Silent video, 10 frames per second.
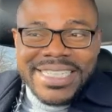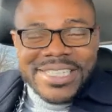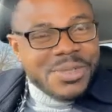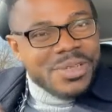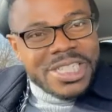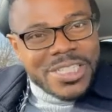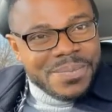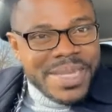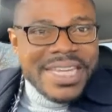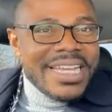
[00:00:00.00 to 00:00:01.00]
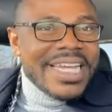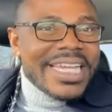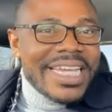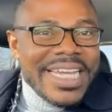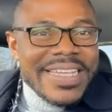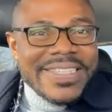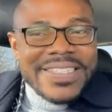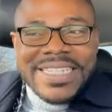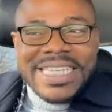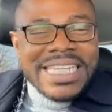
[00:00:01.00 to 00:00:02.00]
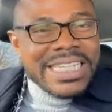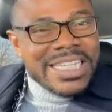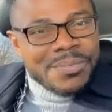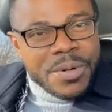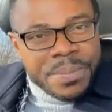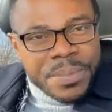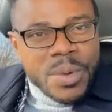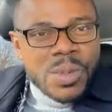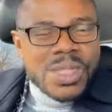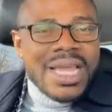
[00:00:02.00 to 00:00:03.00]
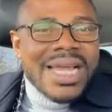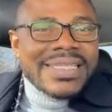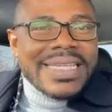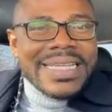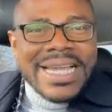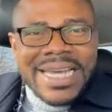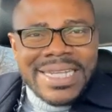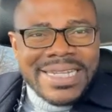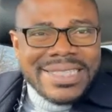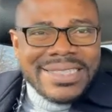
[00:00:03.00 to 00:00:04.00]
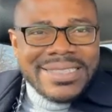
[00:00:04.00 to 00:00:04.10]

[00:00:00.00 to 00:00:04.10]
yet you are speaking against this proposed tax in Ghana.